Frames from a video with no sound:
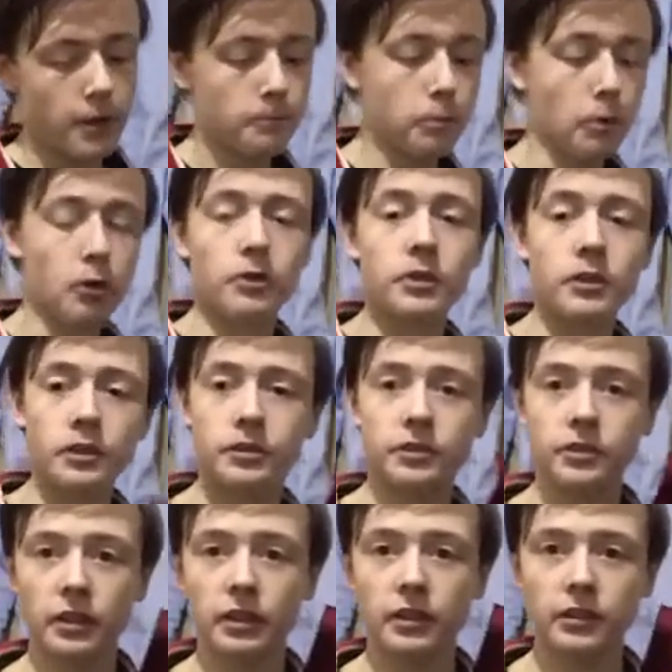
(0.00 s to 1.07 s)
But
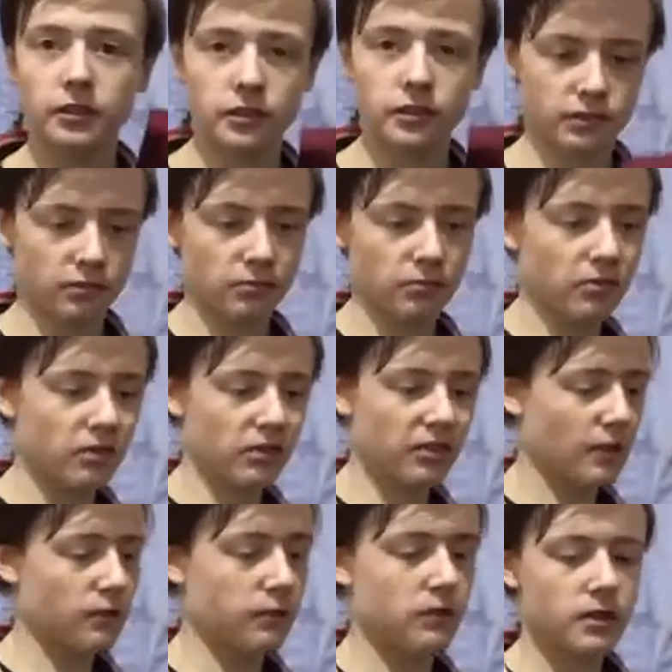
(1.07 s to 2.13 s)
this is
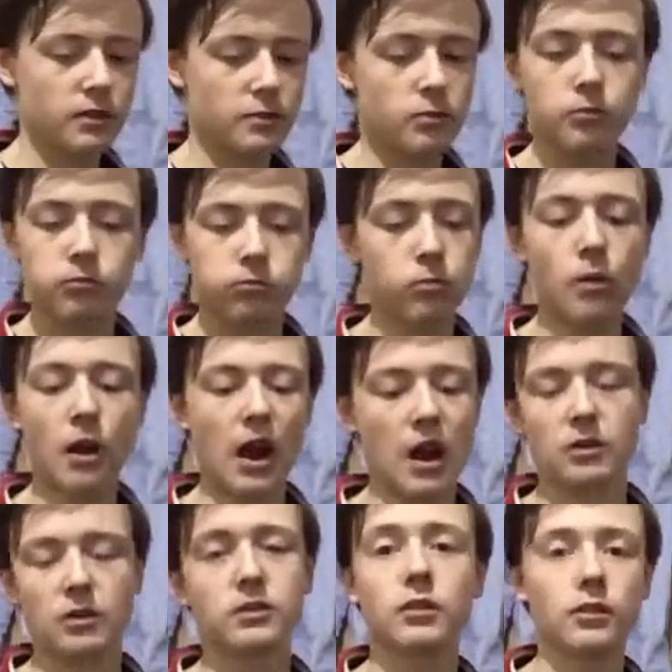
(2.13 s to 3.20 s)
definitely what I
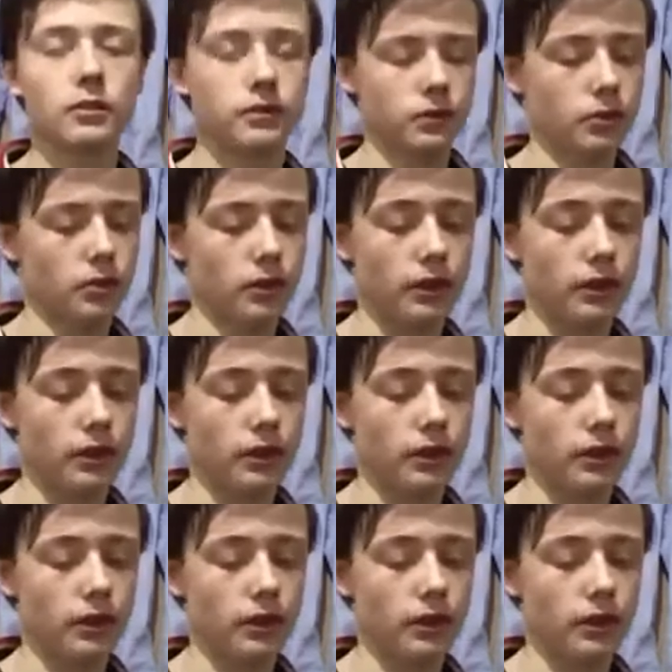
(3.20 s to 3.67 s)
would go for.